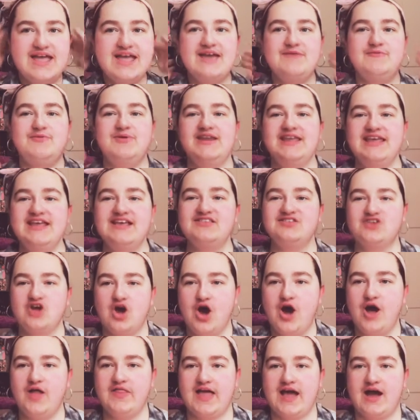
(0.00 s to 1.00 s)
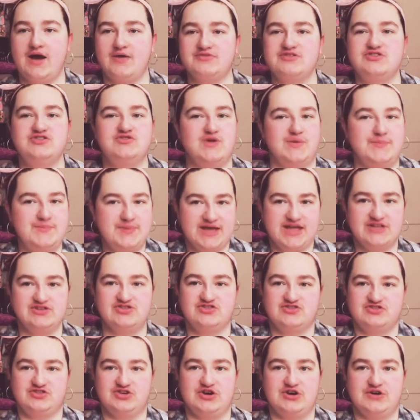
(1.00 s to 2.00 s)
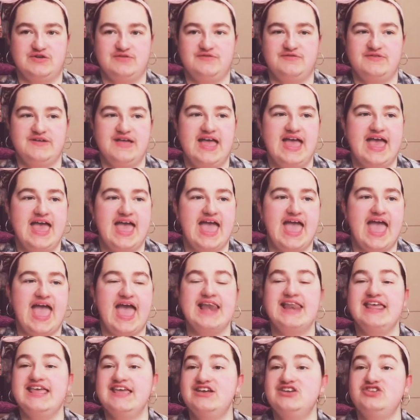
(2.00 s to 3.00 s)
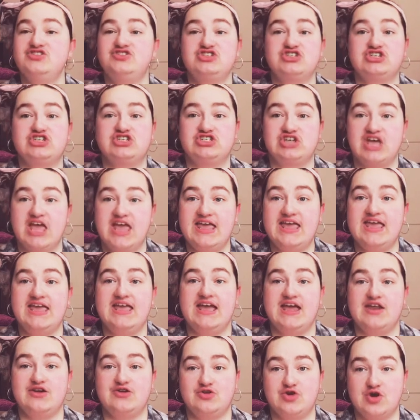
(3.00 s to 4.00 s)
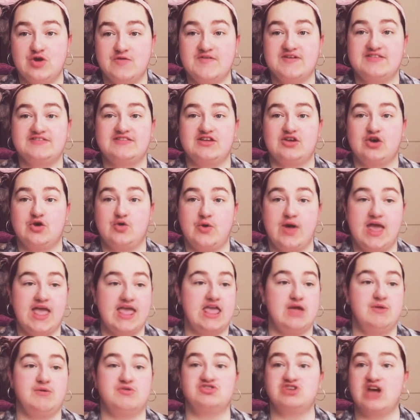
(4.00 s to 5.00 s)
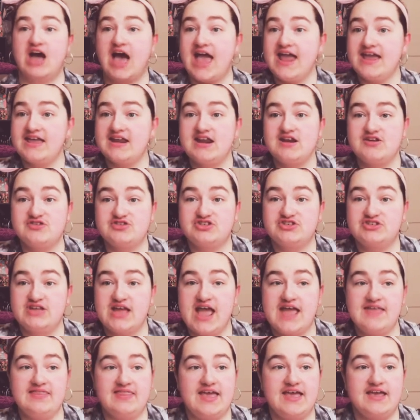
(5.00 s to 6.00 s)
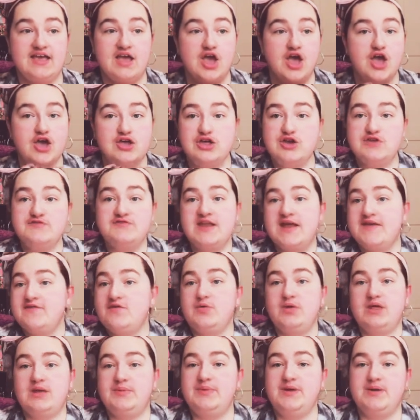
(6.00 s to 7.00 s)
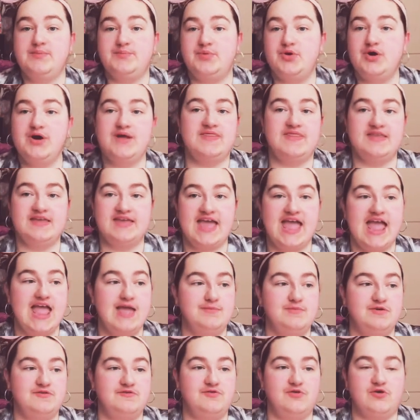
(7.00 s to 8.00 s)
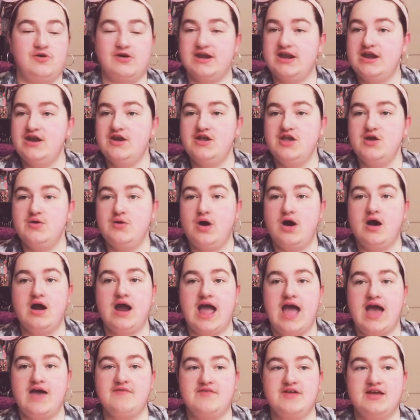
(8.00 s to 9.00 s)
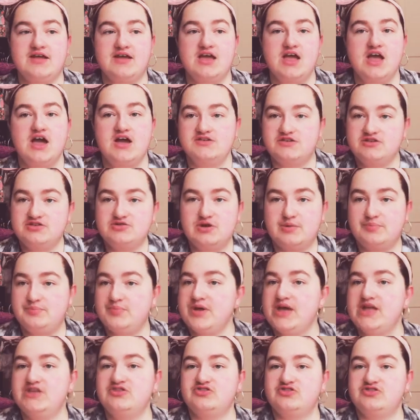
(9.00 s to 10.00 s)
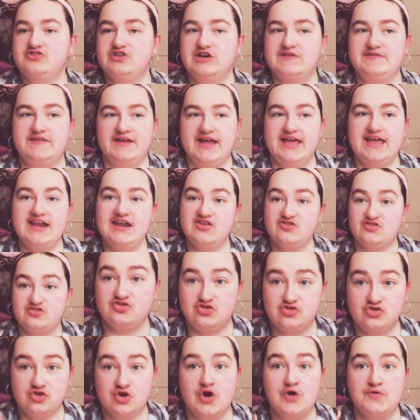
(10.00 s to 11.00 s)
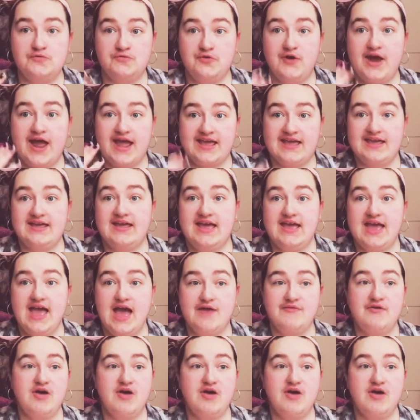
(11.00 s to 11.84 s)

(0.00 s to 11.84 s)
When he's called out to do a pinch serve, and he is just shaking and nervous and quaking, which I can understand, like, you've never really been put in the game before, and here you are having to do a pinch serve, like, it is nerve-wracking AF.